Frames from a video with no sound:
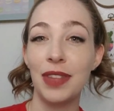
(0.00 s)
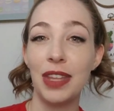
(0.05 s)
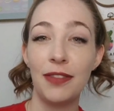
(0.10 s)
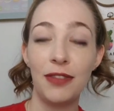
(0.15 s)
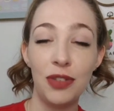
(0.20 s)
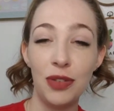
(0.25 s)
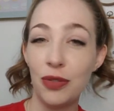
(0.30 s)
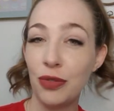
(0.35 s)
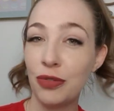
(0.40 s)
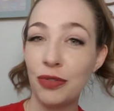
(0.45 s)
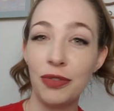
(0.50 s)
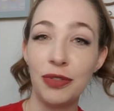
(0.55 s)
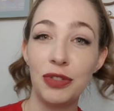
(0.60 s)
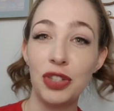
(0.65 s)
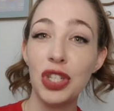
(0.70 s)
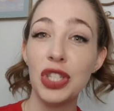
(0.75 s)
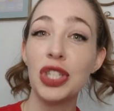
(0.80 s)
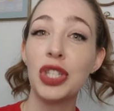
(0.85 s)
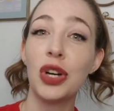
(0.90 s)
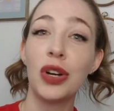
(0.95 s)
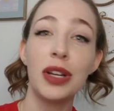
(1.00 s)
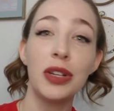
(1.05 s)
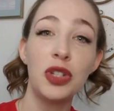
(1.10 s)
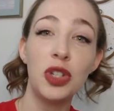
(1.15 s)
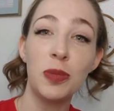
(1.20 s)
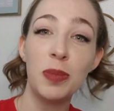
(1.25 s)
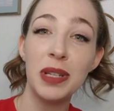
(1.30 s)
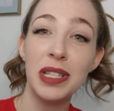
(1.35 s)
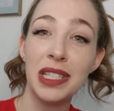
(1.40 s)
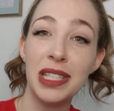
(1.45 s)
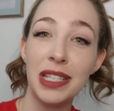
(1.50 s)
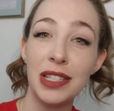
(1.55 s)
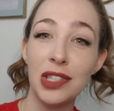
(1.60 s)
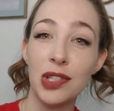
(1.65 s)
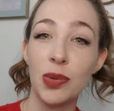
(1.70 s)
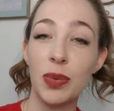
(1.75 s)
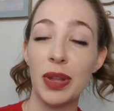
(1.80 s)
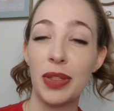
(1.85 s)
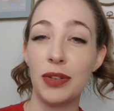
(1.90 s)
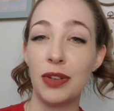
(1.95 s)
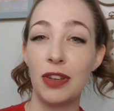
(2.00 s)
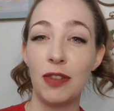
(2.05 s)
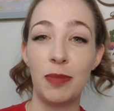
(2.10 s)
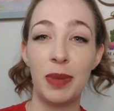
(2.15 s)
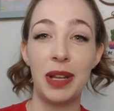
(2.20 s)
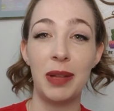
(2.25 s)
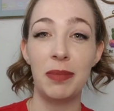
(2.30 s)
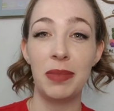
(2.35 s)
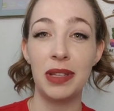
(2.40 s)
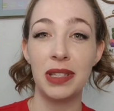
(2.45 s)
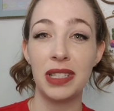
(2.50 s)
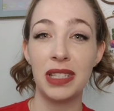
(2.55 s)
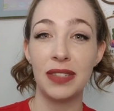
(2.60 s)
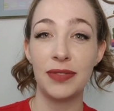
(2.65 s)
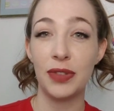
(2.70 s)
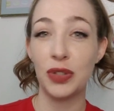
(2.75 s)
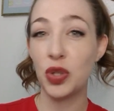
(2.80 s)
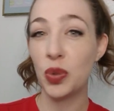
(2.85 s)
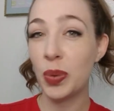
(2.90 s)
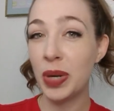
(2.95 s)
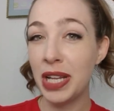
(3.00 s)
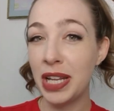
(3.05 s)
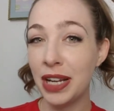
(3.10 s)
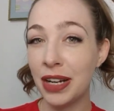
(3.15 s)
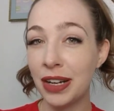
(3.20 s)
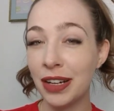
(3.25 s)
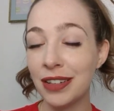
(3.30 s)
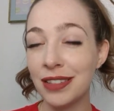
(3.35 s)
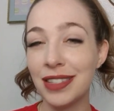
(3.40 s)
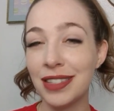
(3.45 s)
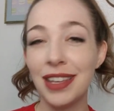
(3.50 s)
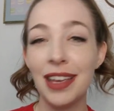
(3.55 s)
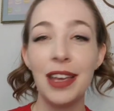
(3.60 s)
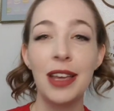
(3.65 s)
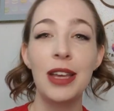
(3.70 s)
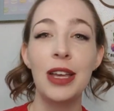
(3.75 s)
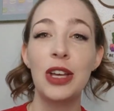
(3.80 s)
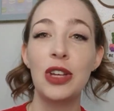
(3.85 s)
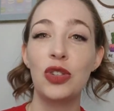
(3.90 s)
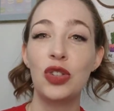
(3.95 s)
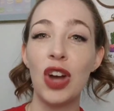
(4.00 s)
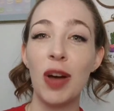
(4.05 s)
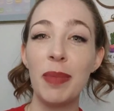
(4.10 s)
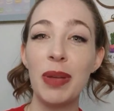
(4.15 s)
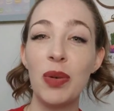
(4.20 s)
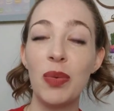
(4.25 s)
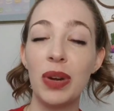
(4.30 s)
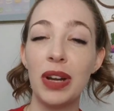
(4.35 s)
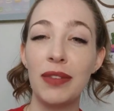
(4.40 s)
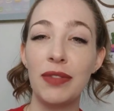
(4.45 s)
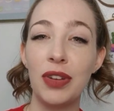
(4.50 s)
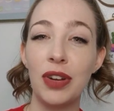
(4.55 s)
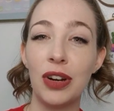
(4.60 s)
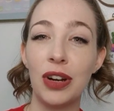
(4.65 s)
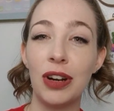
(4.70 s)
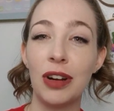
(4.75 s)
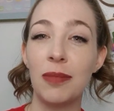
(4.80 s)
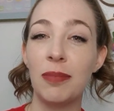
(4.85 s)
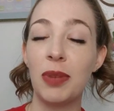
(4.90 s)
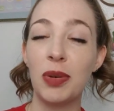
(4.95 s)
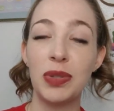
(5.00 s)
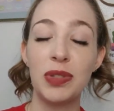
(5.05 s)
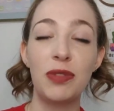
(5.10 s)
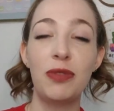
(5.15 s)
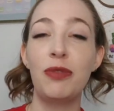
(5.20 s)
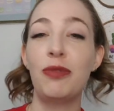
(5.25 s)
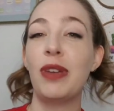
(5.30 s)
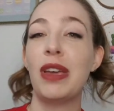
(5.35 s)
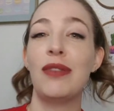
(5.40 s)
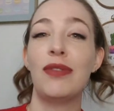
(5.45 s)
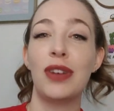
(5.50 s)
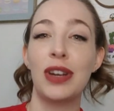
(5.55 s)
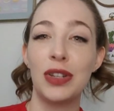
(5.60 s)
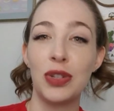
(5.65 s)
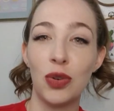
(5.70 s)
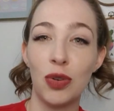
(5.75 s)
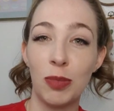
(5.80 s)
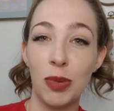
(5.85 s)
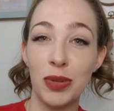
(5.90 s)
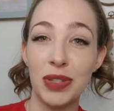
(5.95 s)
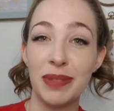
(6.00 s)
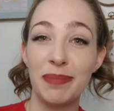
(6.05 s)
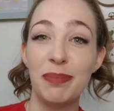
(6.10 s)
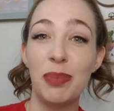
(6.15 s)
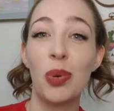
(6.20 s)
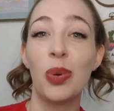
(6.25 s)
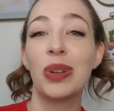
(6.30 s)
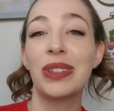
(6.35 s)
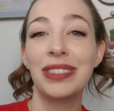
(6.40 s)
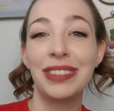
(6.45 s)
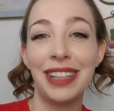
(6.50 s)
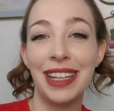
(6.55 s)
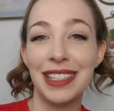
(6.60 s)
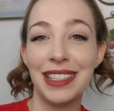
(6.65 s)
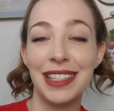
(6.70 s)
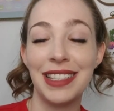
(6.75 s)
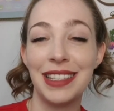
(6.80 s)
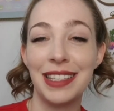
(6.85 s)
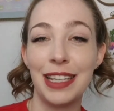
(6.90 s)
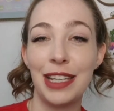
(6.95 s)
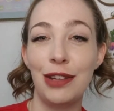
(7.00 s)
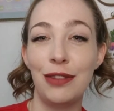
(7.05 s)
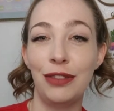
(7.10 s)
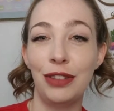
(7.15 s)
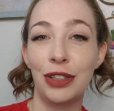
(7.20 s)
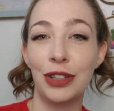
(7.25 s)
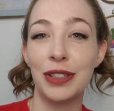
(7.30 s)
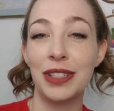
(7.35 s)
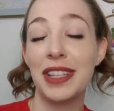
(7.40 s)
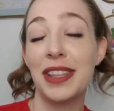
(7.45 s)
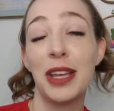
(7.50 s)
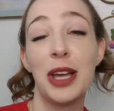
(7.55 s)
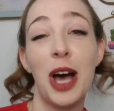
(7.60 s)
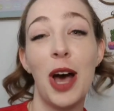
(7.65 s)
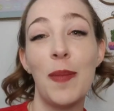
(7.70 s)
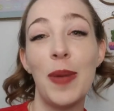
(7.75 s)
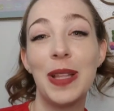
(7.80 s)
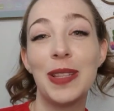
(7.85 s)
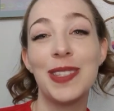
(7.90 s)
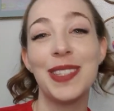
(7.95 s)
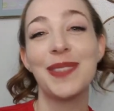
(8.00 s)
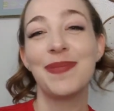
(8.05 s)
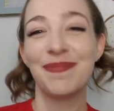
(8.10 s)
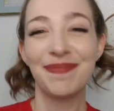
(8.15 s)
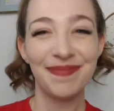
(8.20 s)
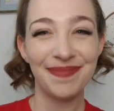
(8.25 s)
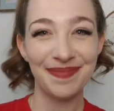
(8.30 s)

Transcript: If you've just started your business or whether you've been in business for 20 years, drop me one of your most favorite or most important lessons that you've learned in the comments.